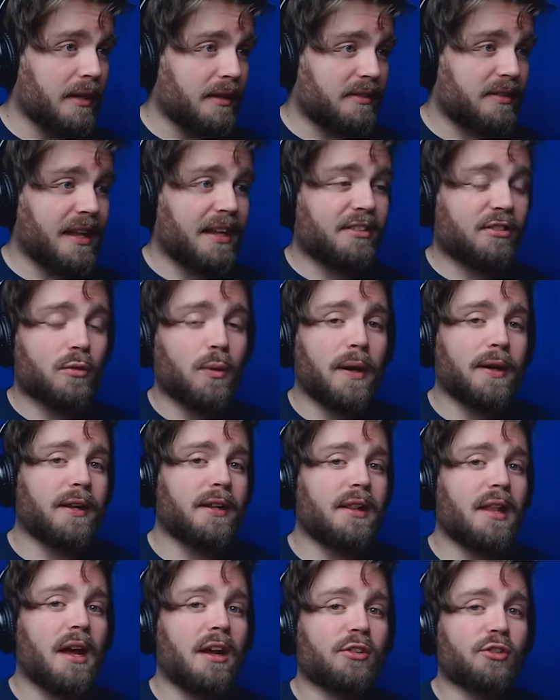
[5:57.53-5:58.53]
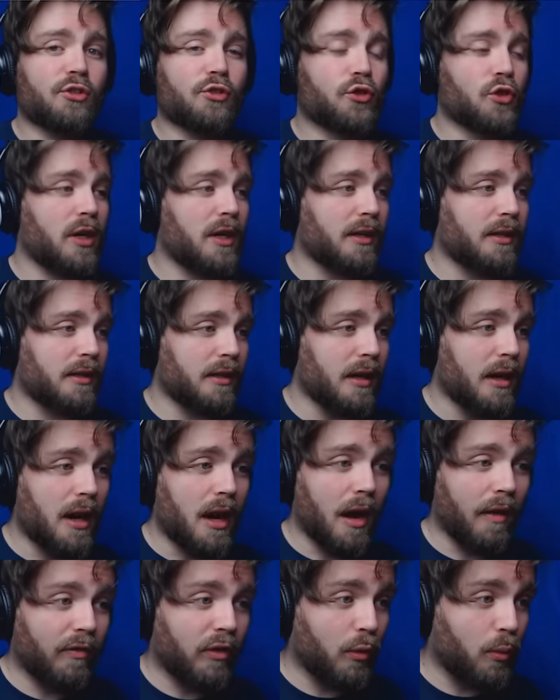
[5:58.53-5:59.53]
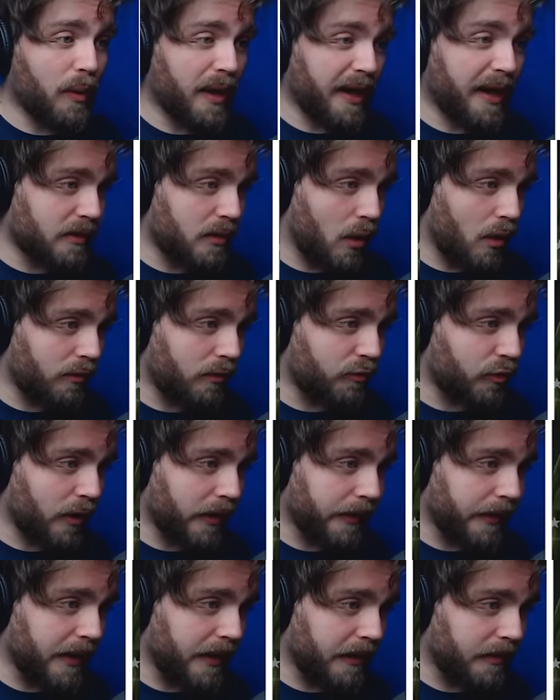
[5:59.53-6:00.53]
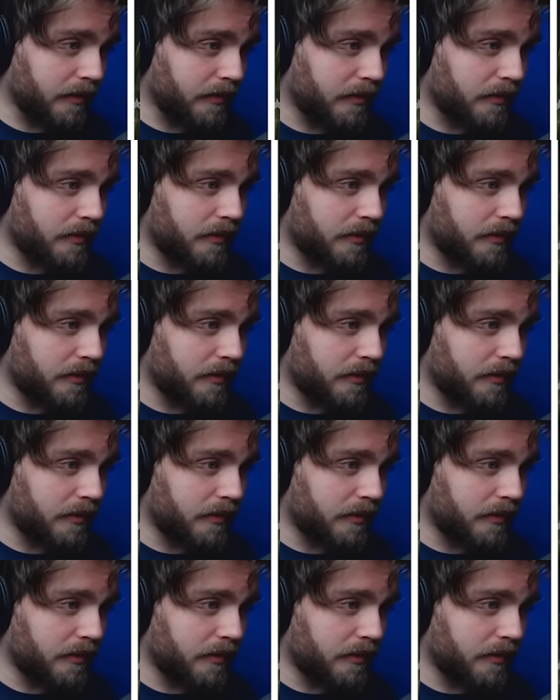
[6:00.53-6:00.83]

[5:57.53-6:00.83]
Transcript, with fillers: So that's quite a large chunk of the weight gone right there.